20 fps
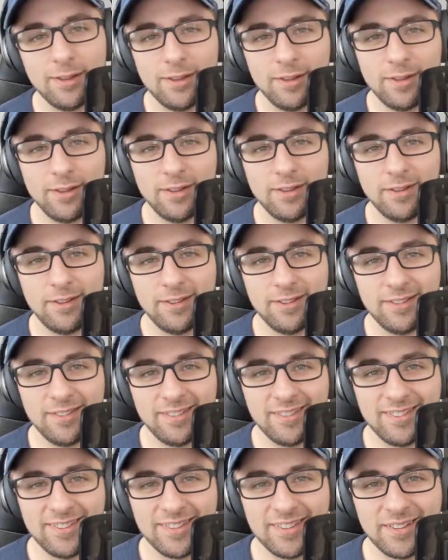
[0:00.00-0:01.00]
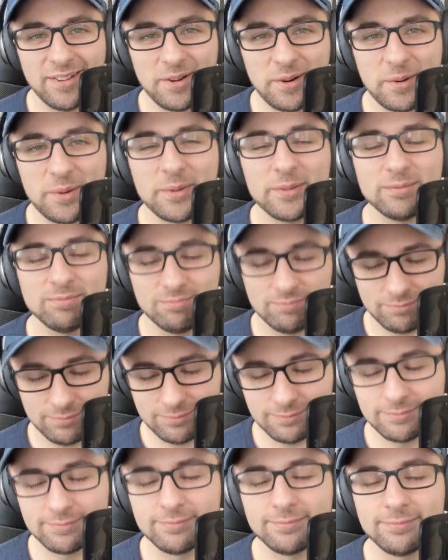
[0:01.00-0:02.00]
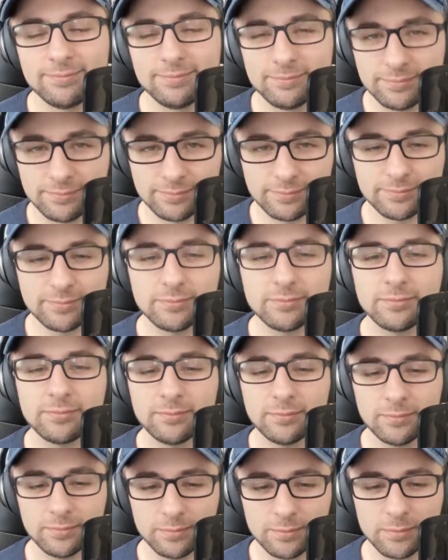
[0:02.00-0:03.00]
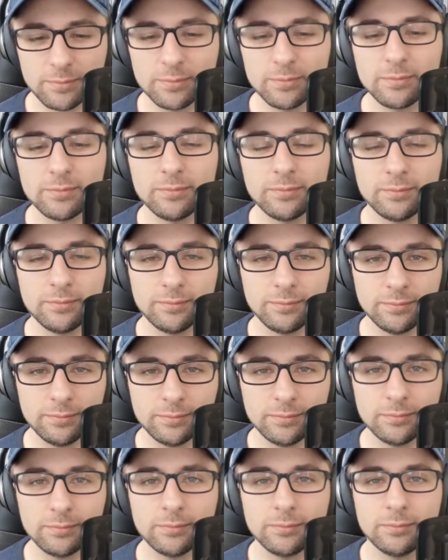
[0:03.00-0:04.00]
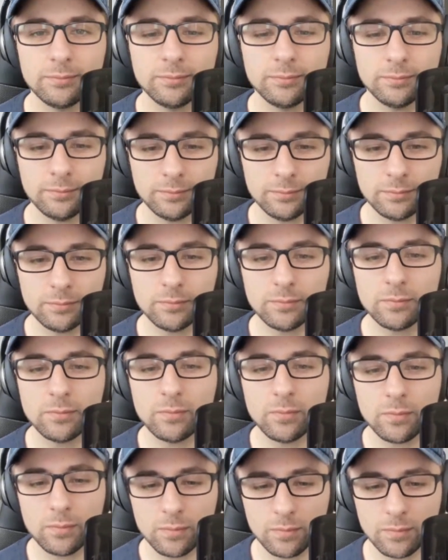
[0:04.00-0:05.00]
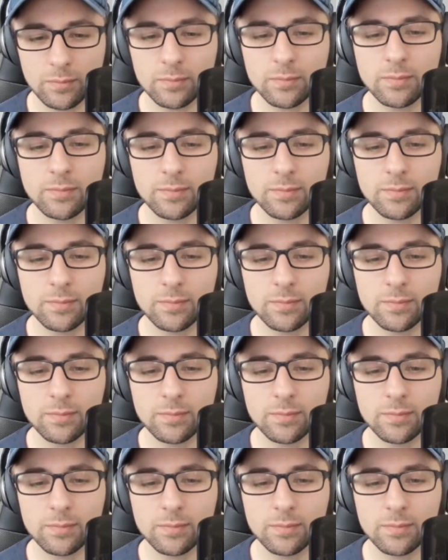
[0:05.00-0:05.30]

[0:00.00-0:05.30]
No words are spoken by the person on screen.